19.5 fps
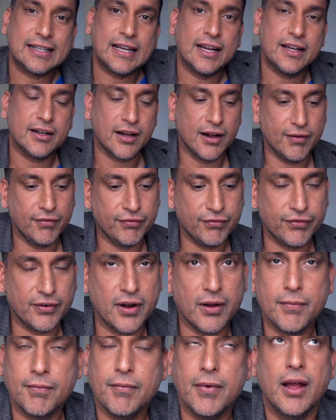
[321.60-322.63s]
can come
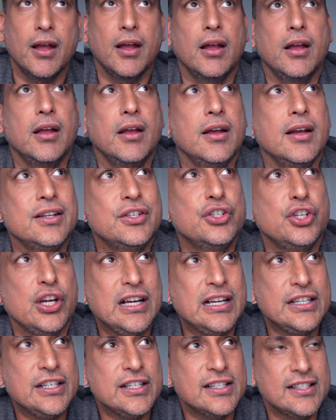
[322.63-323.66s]
from
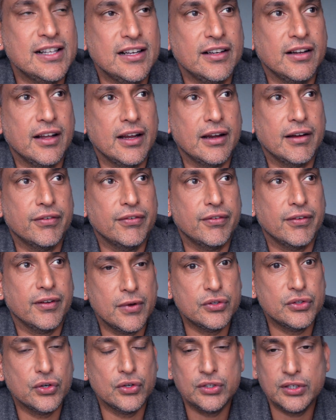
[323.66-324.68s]
changes in life.
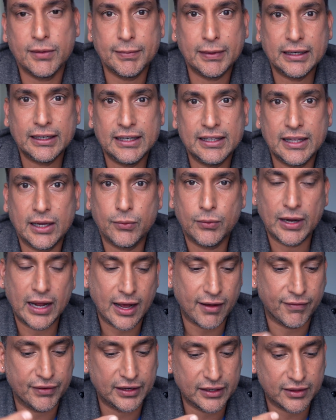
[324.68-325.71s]
So typically they would
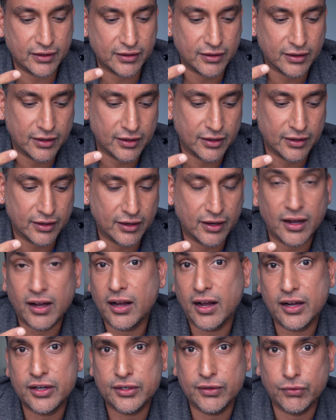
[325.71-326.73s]
have either
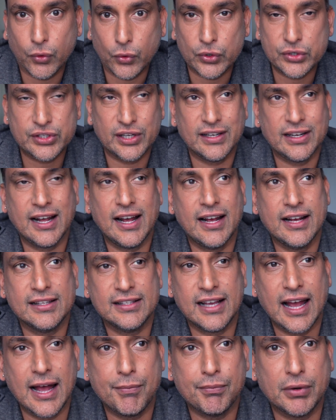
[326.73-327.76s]
a divorce that has
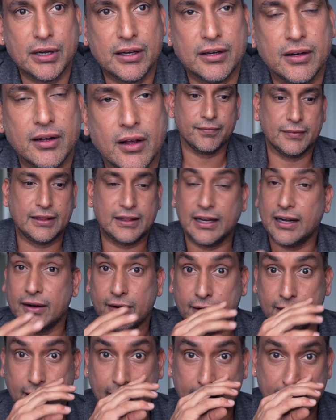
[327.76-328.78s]
happened.
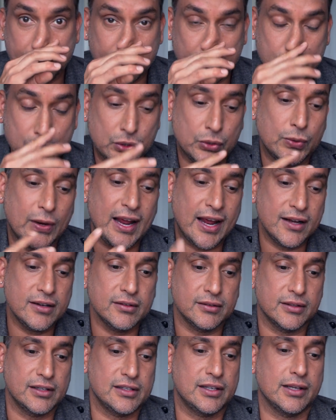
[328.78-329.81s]
They're not able to
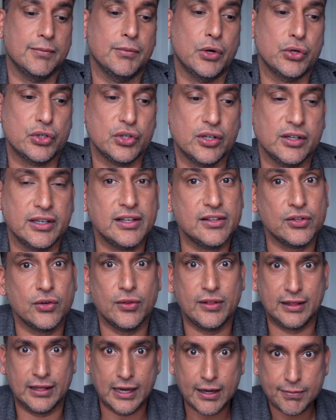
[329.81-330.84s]
handle this emotionally, so
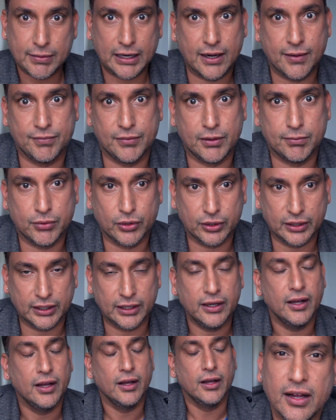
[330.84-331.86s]
they become the
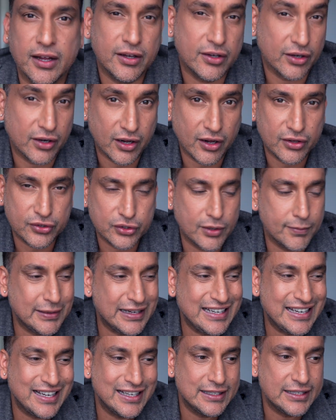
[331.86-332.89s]
bully. It could also
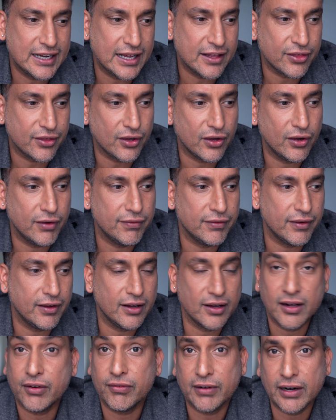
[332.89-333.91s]
be a death of
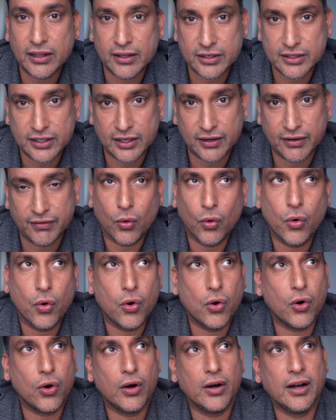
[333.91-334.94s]
a relative
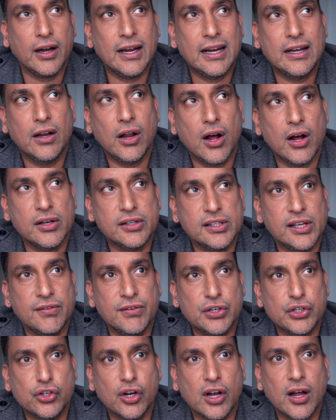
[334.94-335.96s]
or a loss of
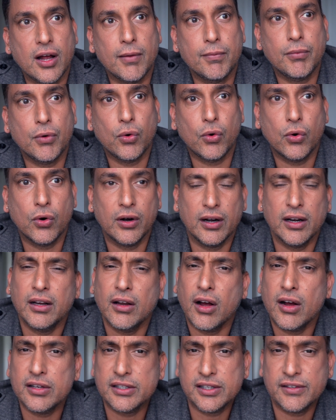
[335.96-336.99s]
a job or a
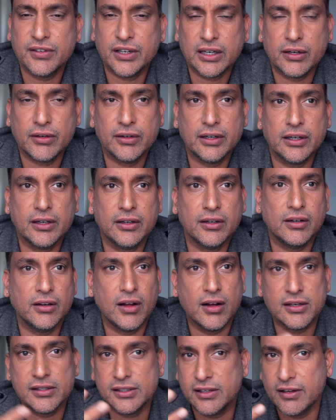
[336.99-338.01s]
loss of a career,
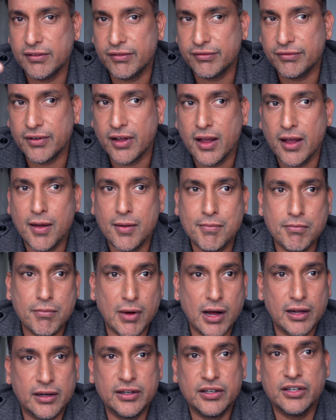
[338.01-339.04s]
loss of
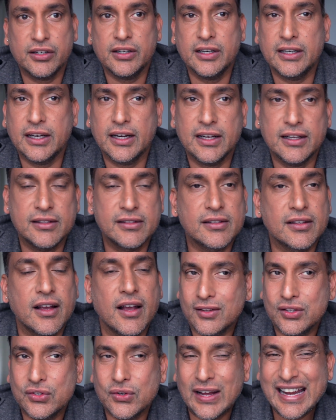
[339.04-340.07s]
monetary gains.
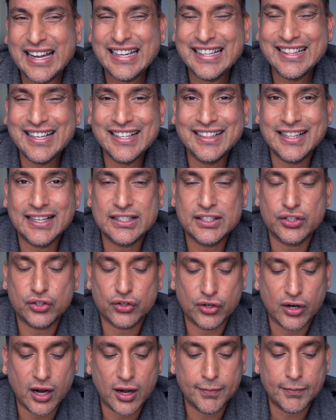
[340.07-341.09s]
So anything that's
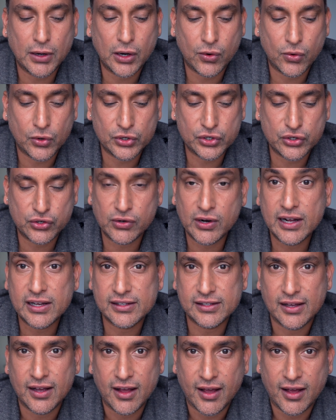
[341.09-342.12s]
trauma or
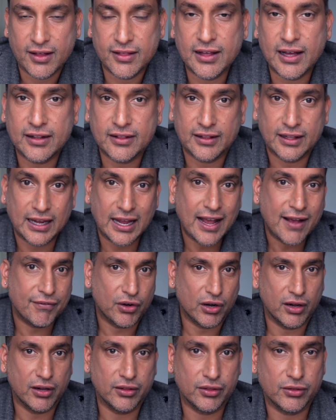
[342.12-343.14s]
stress that they have
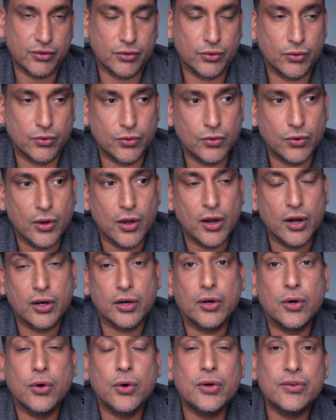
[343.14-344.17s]
gone through
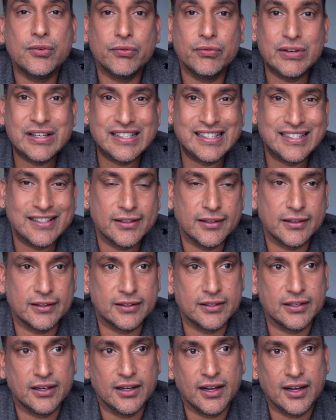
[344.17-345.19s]
could
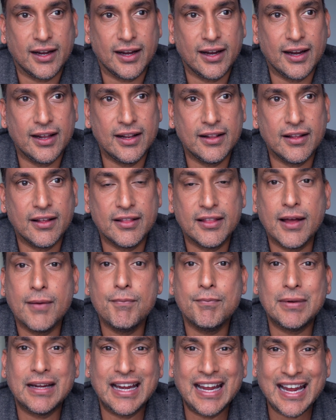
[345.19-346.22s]
result in them
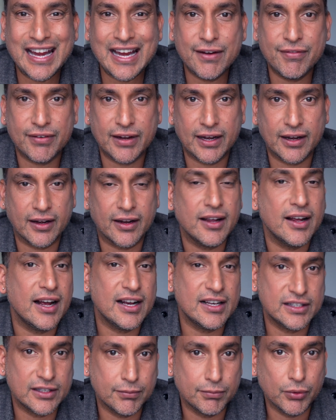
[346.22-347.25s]
behaving
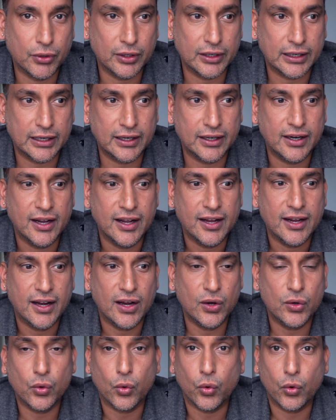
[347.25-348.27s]
as a bully
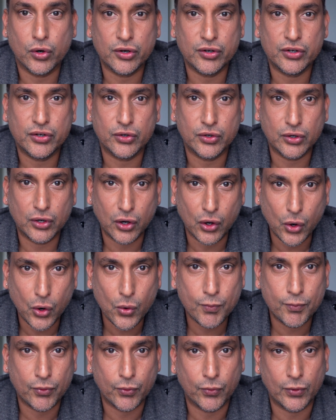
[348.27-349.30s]
in order to
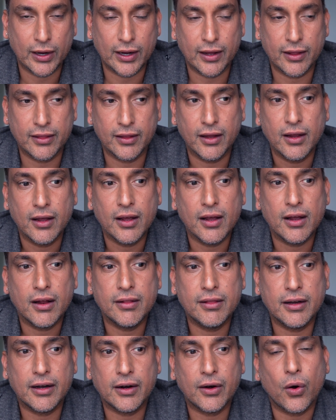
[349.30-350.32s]
cope with
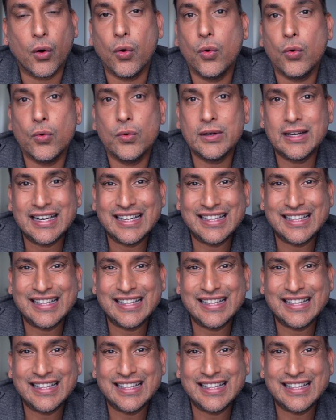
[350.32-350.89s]
their own